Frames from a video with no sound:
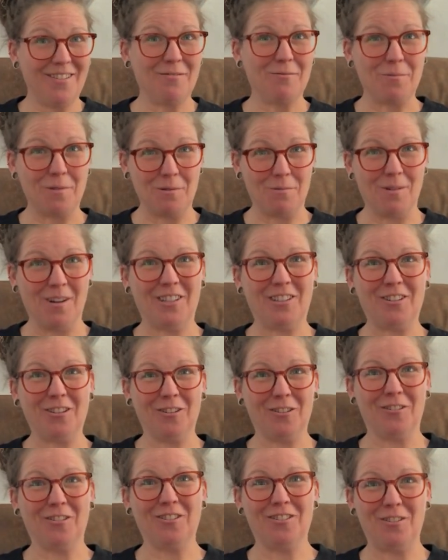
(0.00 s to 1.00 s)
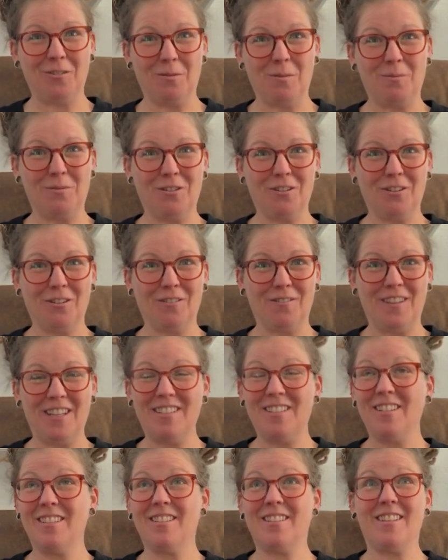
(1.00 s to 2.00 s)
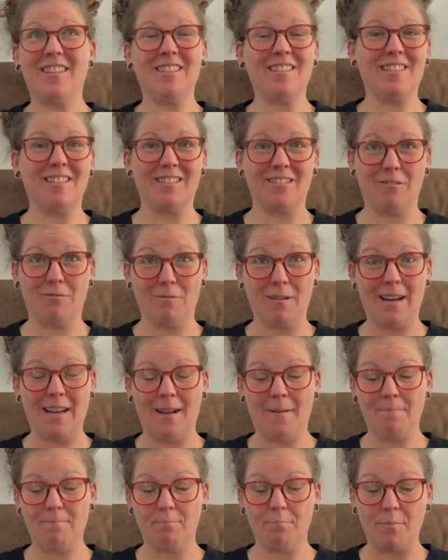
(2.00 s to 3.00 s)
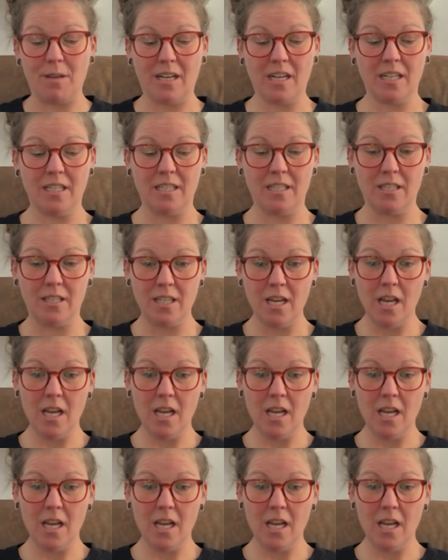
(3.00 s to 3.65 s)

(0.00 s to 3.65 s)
we want to learn to observe. This is great because